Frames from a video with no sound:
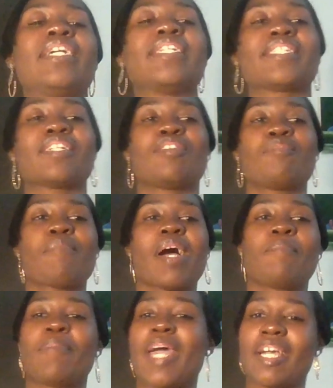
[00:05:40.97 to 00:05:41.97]
So
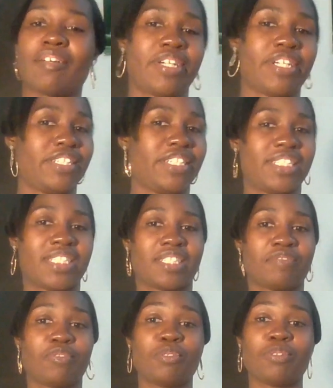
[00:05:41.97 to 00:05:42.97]
my background
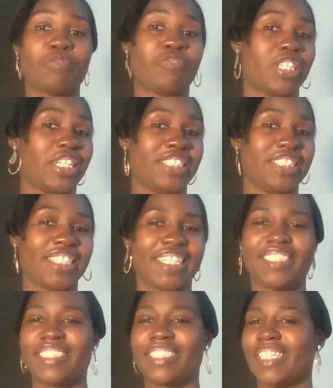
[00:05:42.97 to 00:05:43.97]
is full-fledged
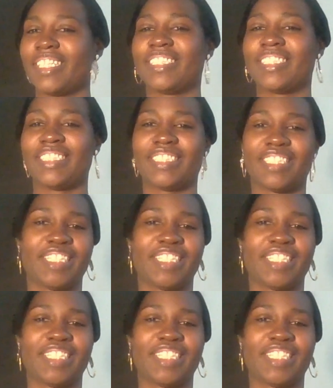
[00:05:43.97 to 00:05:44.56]
education.